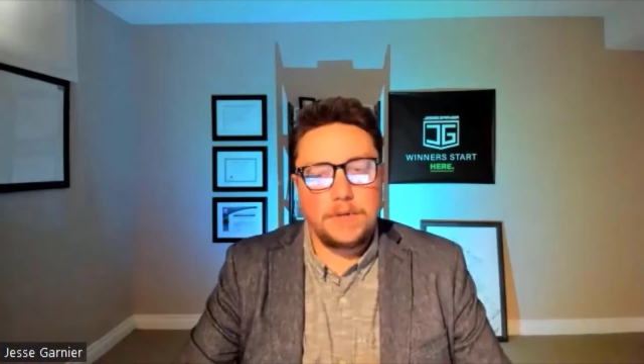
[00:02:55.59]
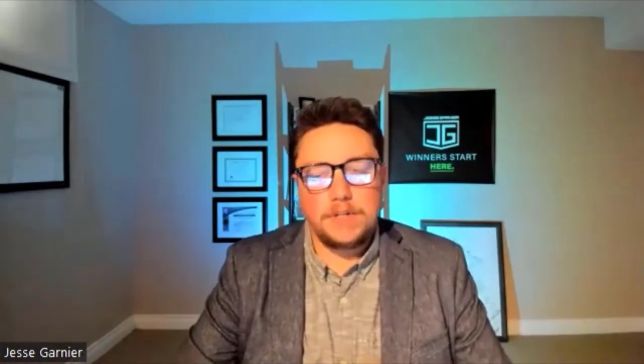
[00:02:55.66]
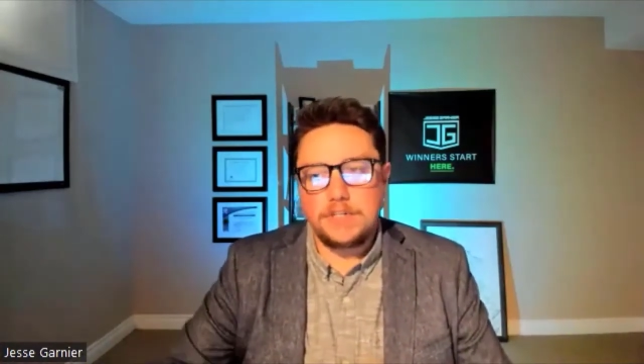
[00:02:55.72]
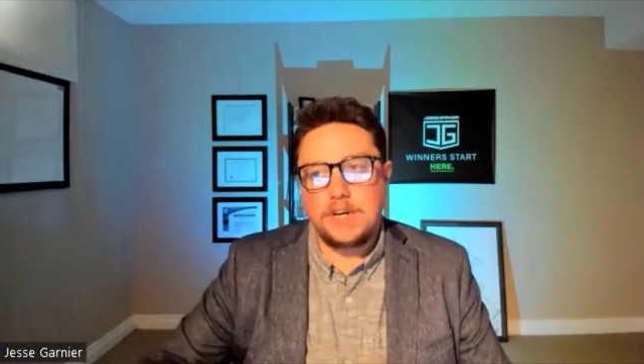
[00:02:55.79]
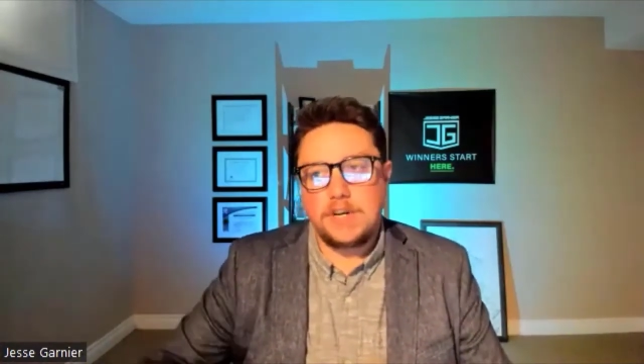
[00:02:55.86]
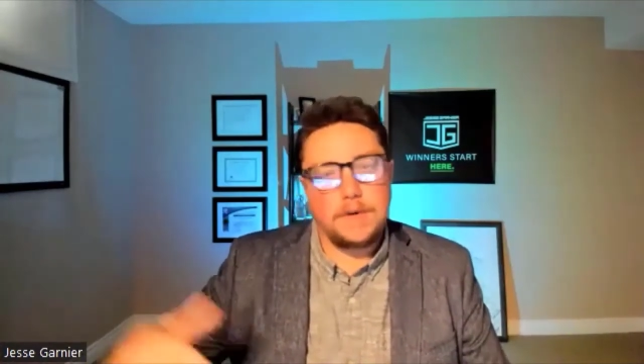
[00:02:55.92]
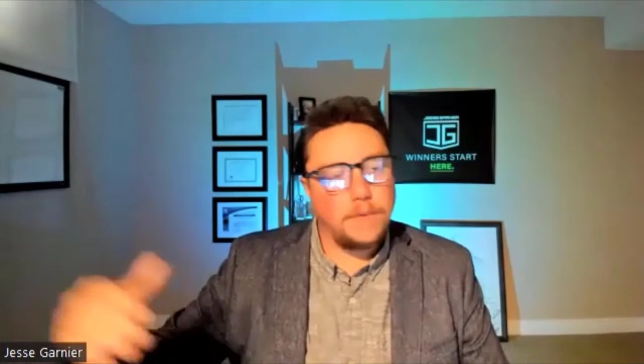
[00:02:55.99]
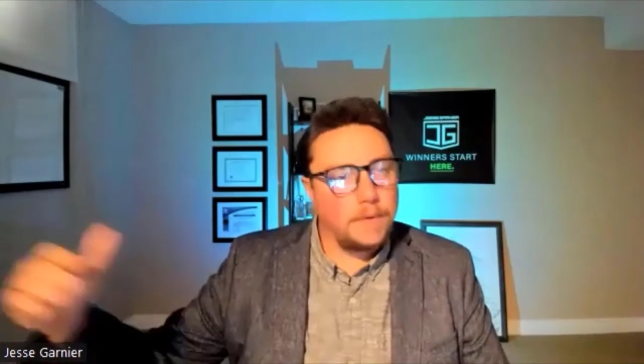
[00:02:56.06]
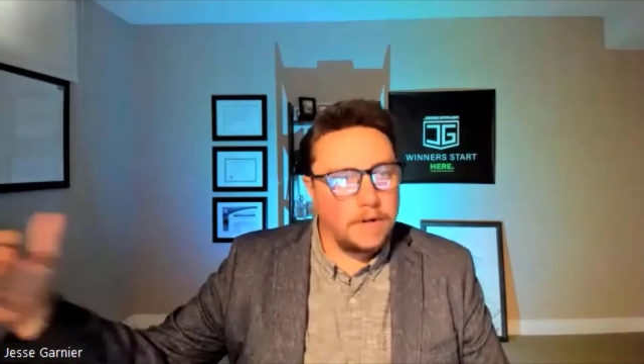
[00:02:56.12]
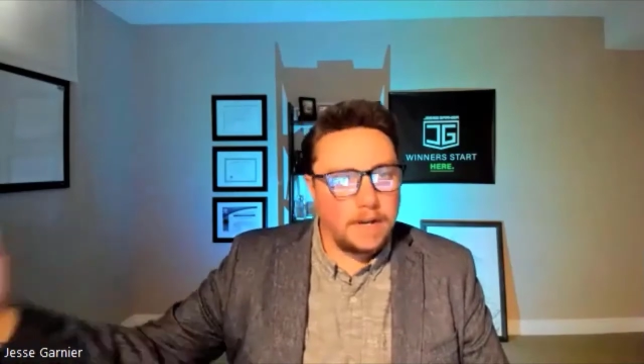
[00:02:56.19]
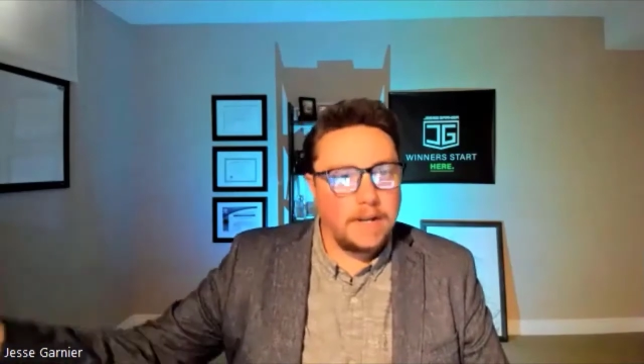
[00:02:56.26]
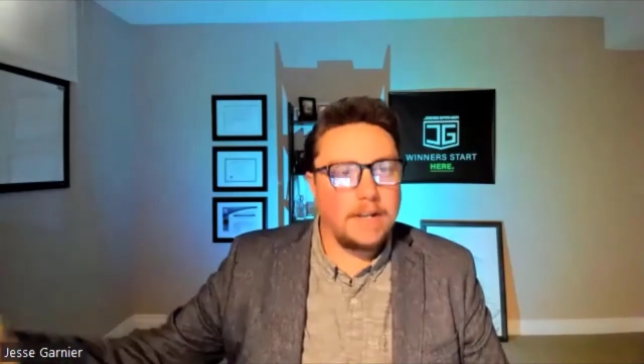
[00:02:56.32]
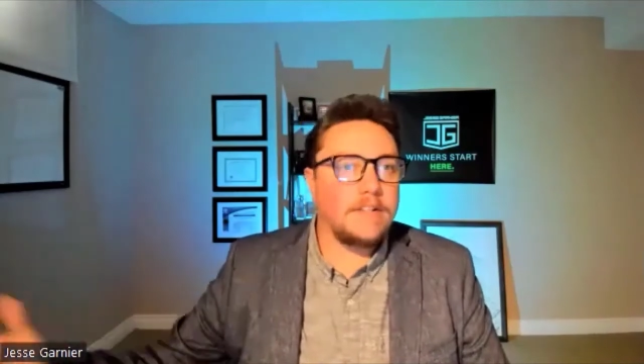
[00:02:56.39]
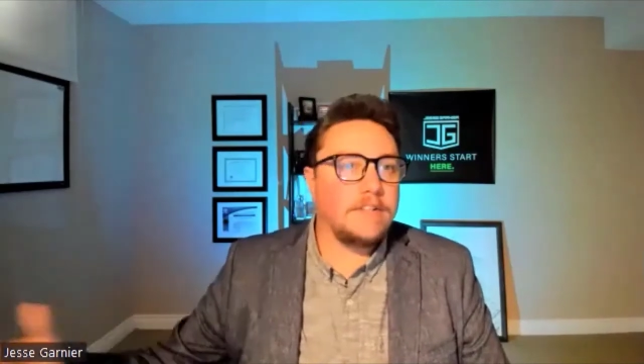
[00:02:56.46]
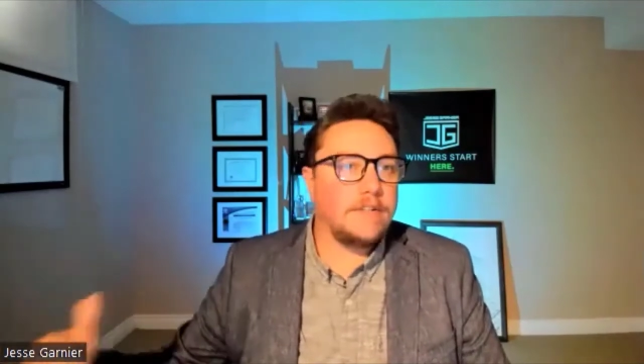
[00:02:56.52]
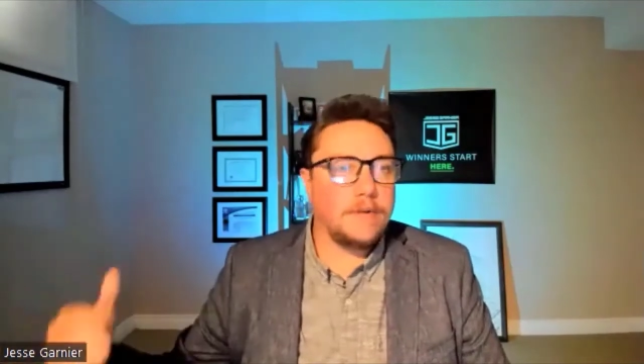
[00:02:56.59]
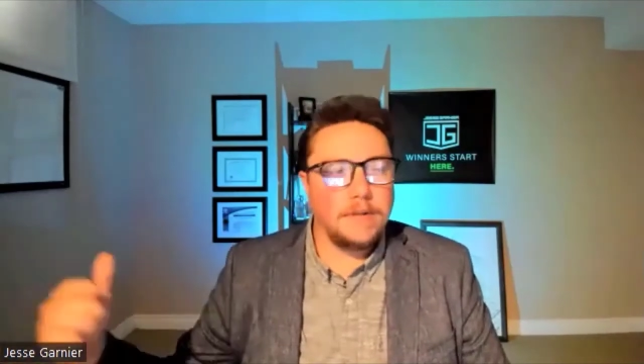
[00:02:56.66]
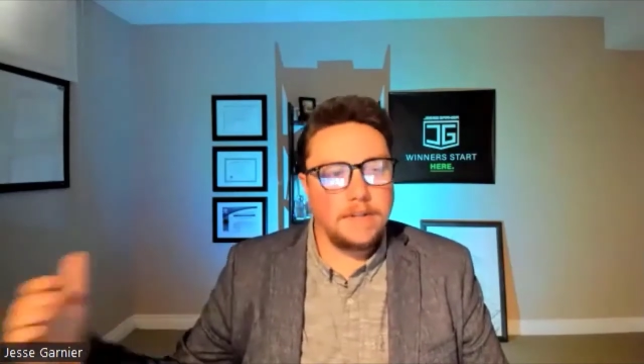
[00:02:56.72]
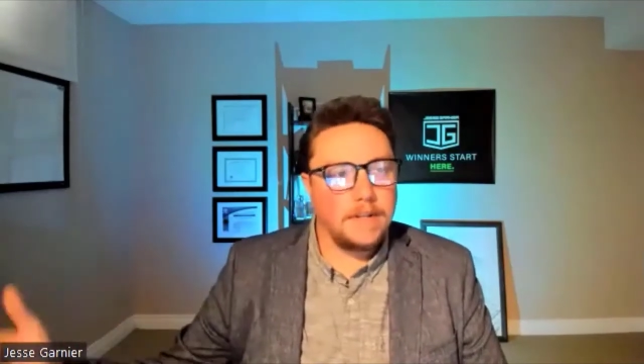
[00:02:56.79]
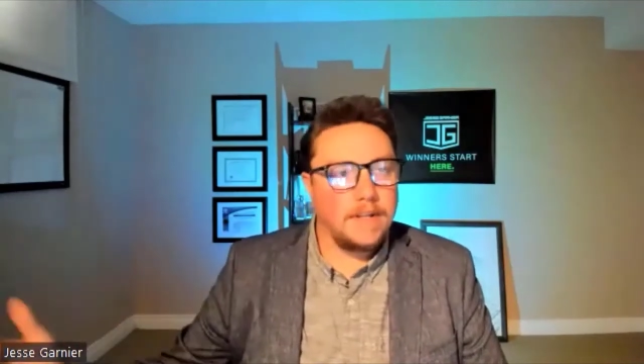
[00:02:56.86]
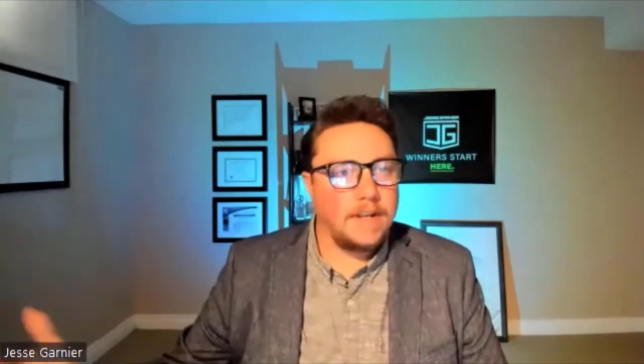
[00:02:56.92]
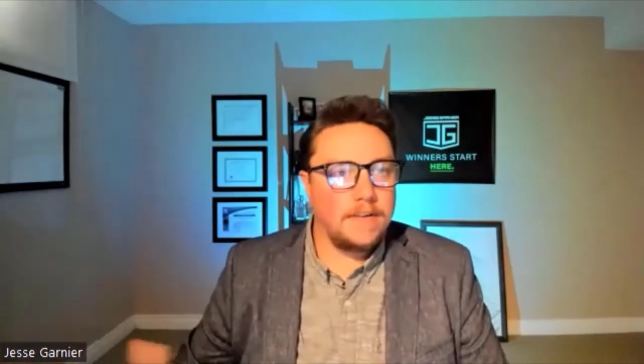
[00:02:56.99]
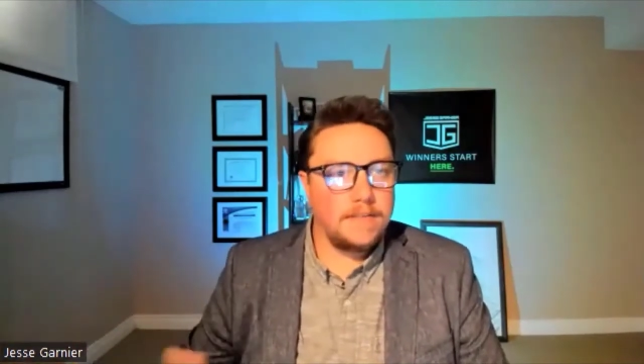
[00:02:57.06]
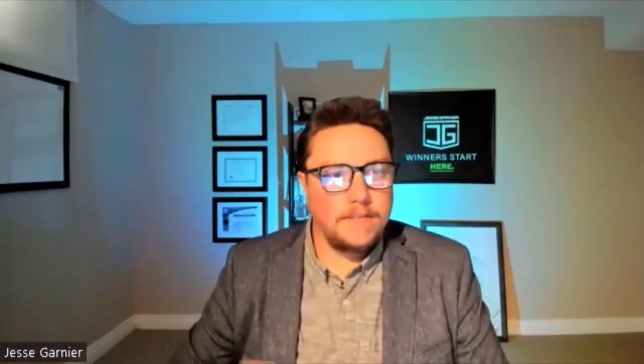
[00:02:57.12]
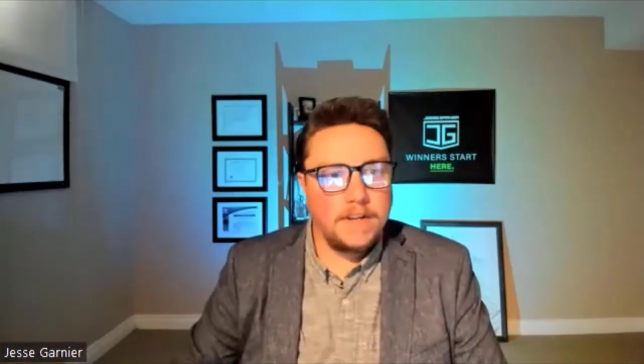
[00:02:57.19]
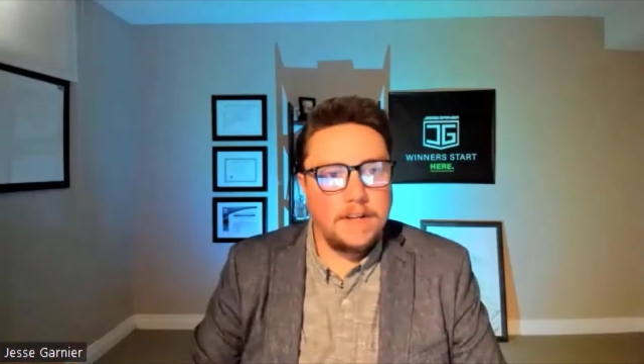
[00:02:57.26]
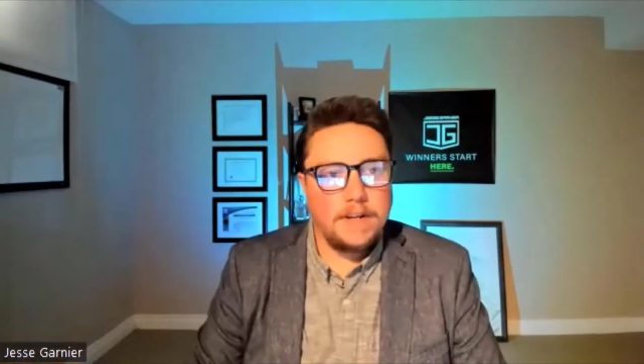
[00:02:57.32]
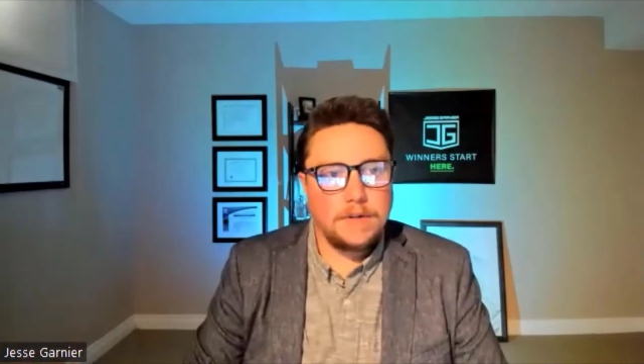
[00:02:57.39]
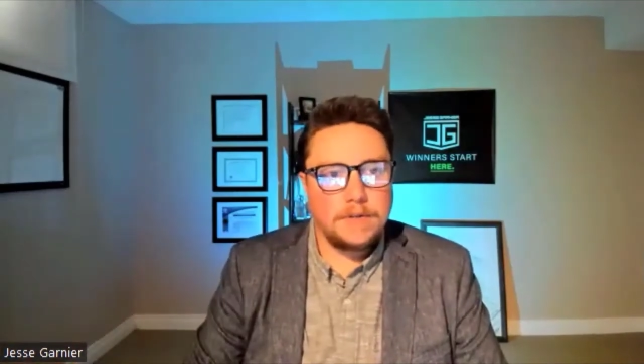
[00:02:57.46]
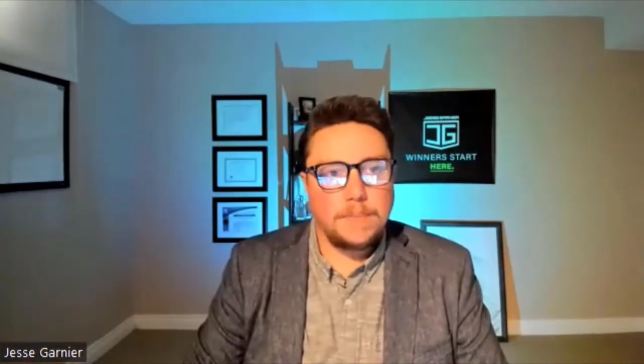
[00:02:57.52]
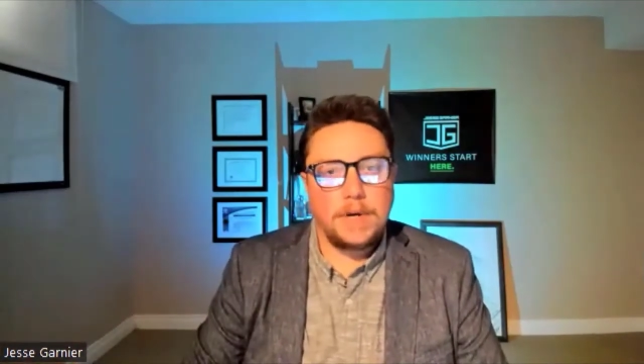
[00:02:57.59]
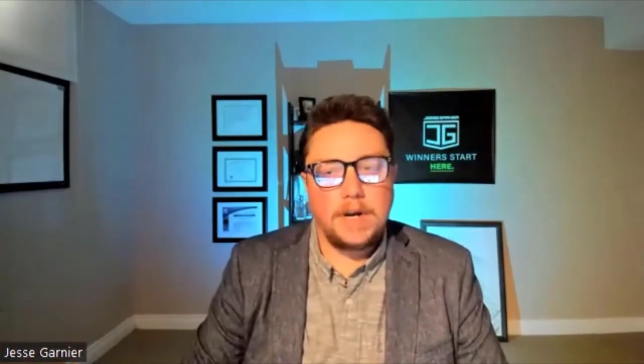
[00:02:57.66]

which I know we'll get into in the later videos.